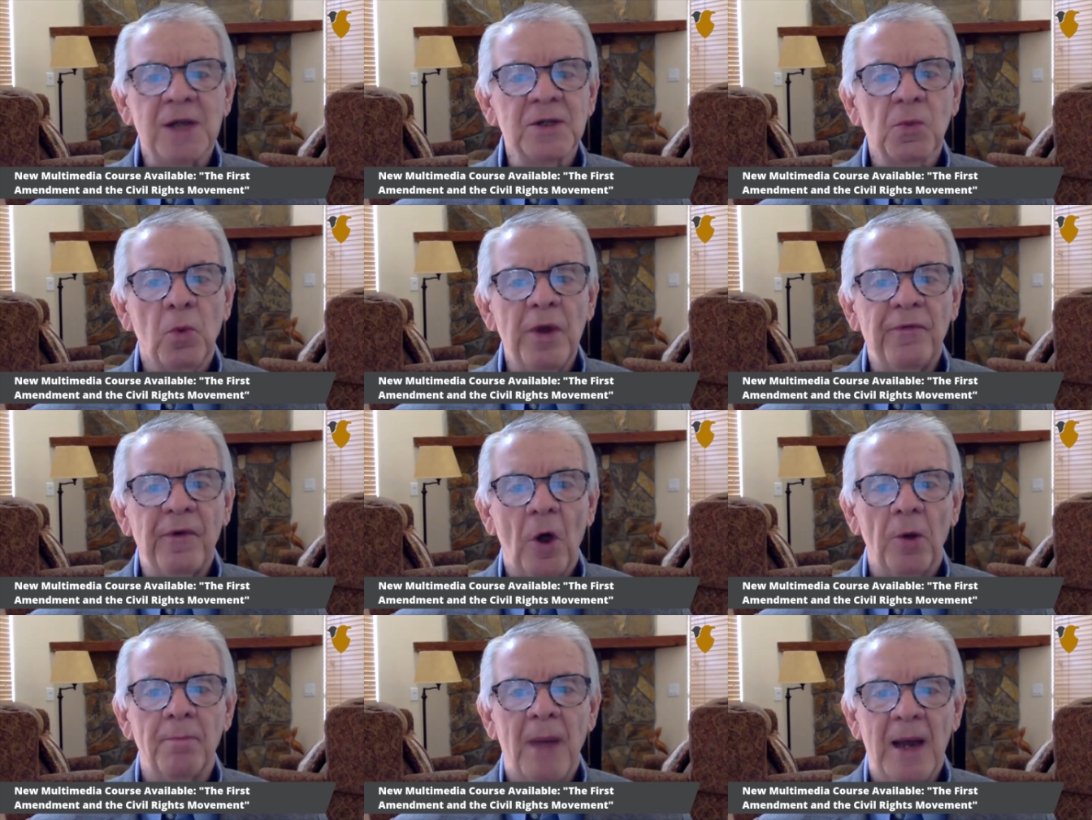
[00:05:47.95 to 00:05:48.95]
as we
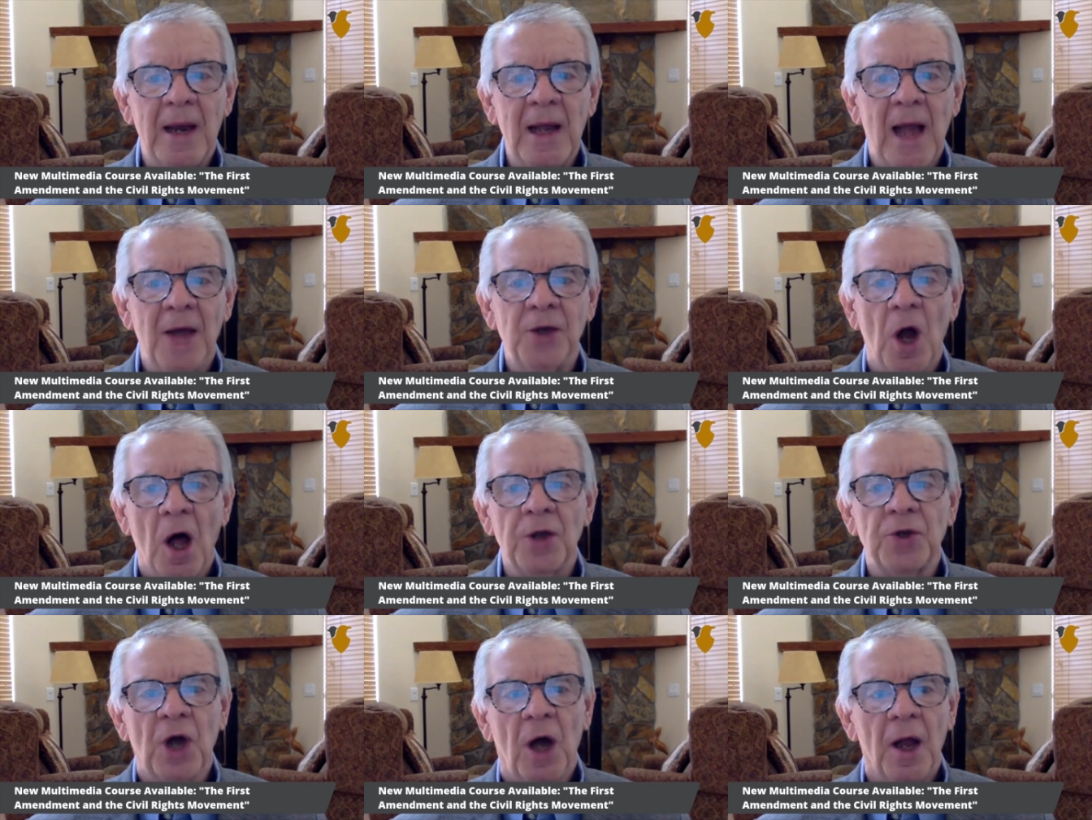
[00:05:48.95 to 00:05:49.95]
felt many had
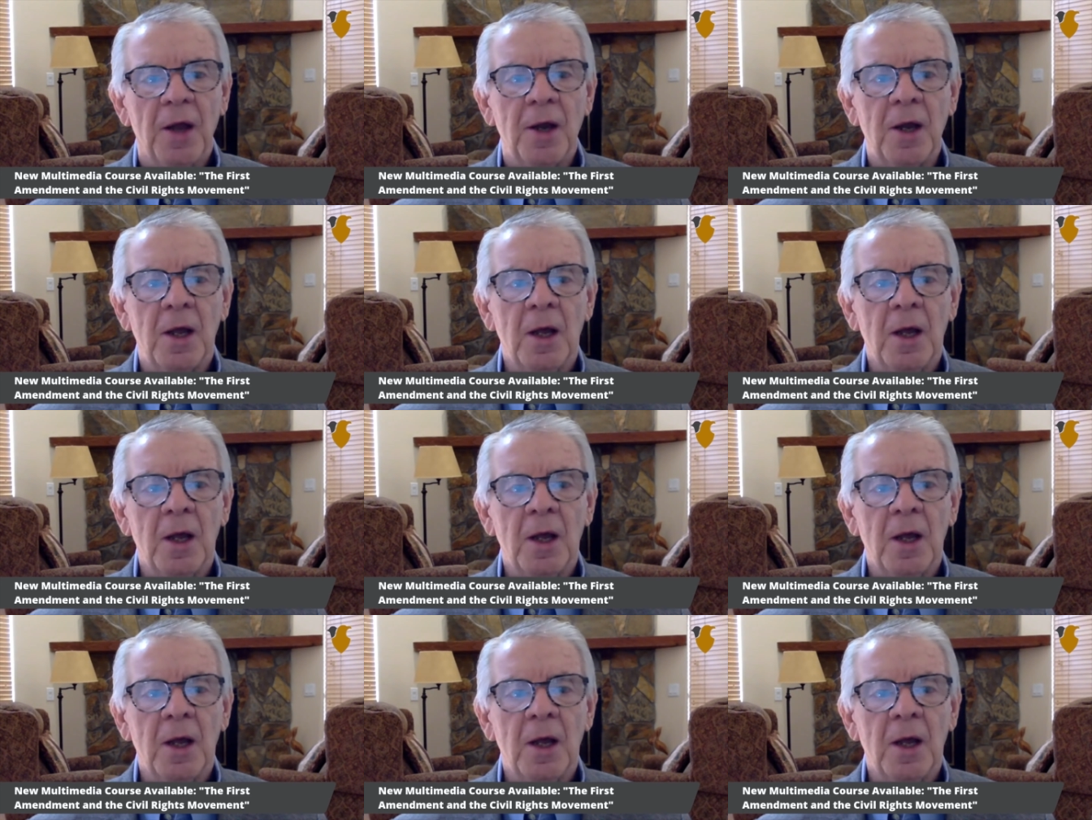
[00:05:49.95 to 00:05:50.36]
not done,